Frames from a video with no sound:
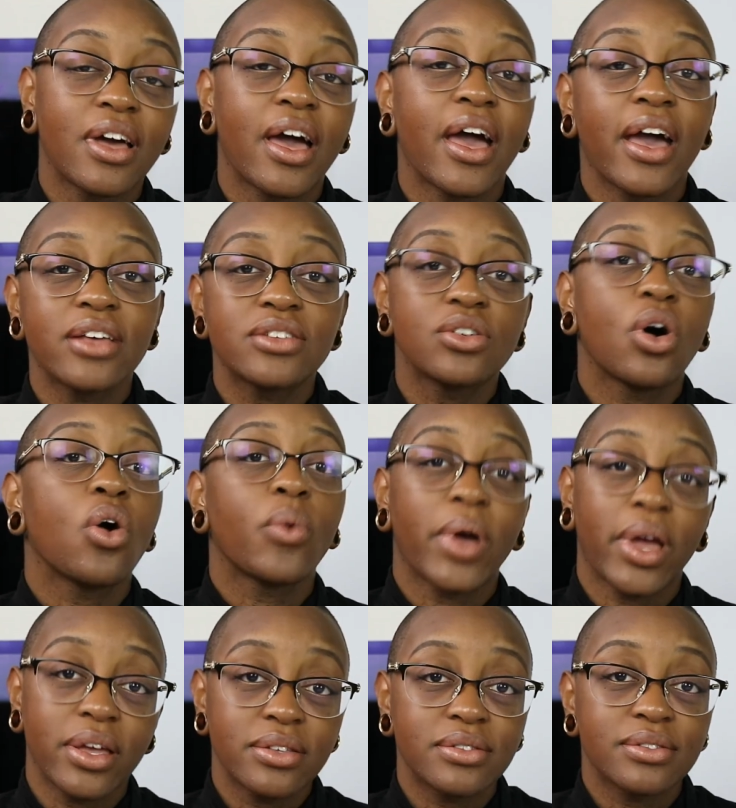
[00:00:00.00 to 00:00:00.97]
As
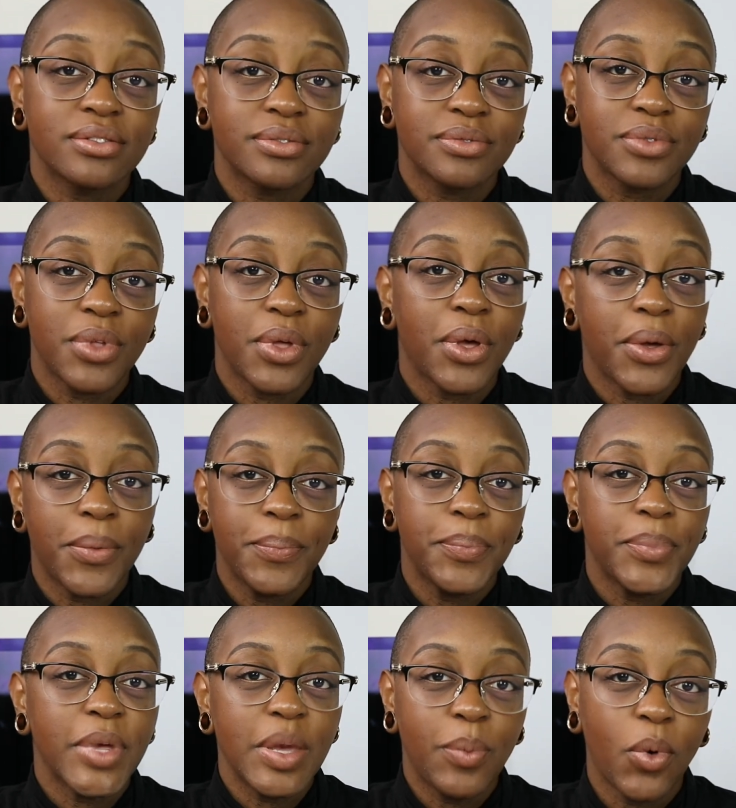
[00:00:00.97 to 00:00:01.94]
always,
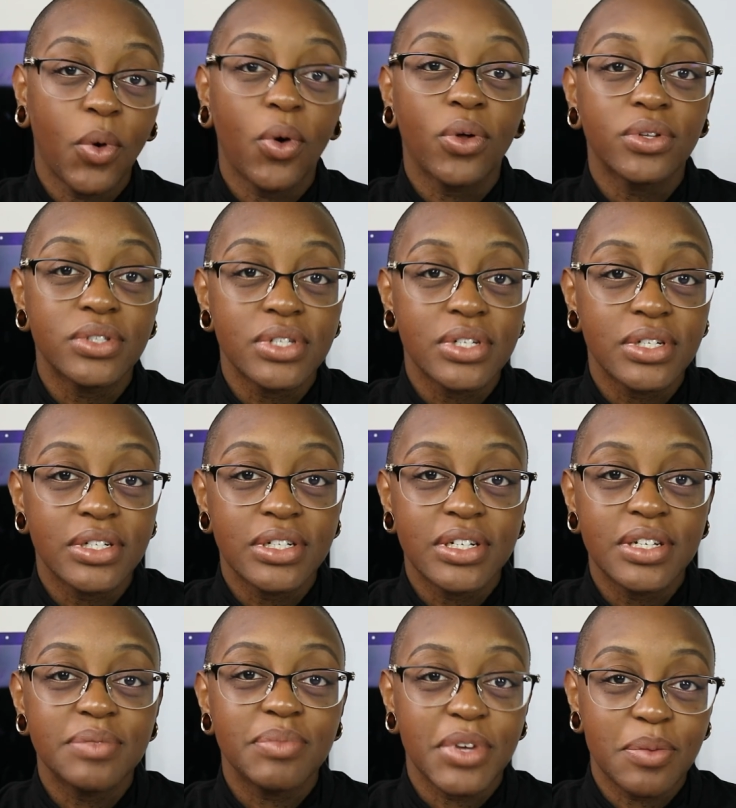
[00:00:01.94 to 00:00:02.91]
be bold,
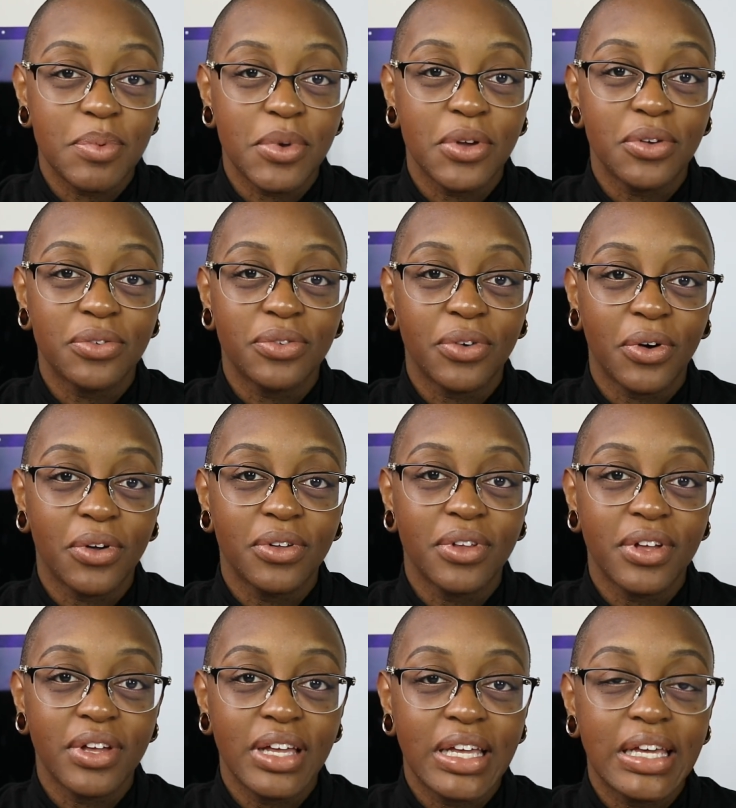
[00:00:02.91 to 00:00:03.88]
be beautiful,
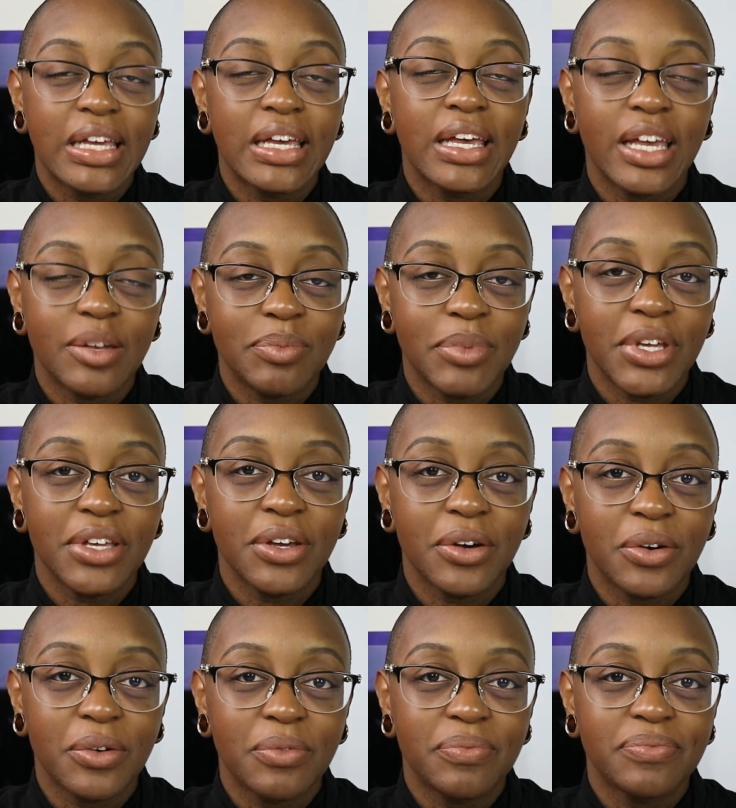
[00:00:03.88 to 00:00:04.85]
and be
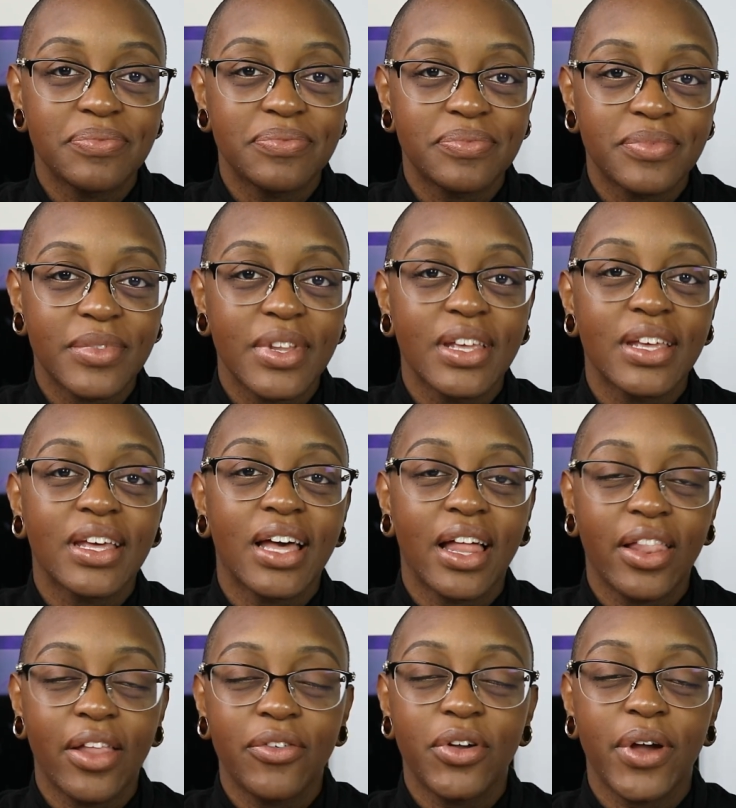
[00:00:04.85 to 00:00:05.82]
you.
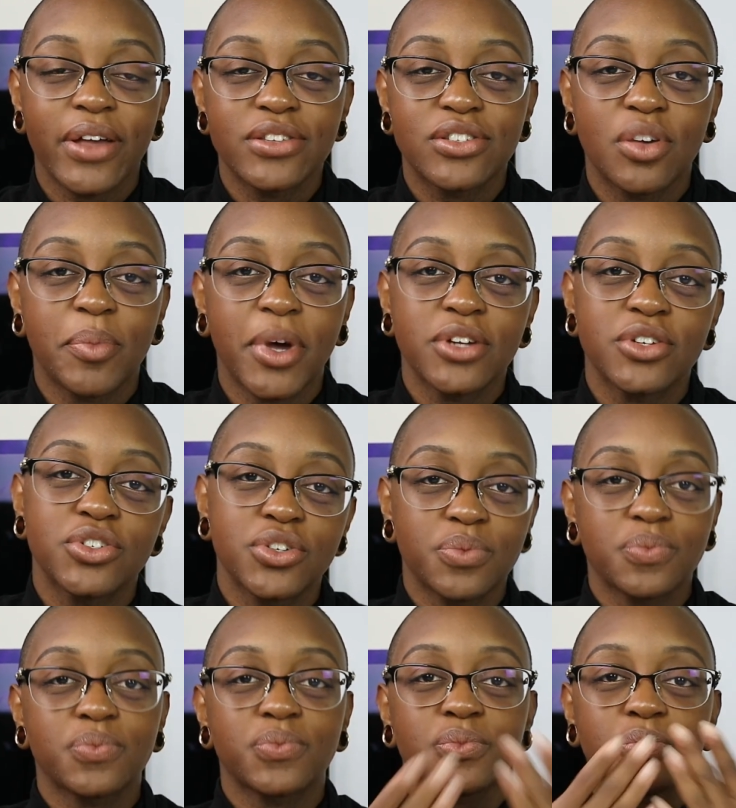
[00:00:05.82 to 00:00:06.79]
I love you guys so much.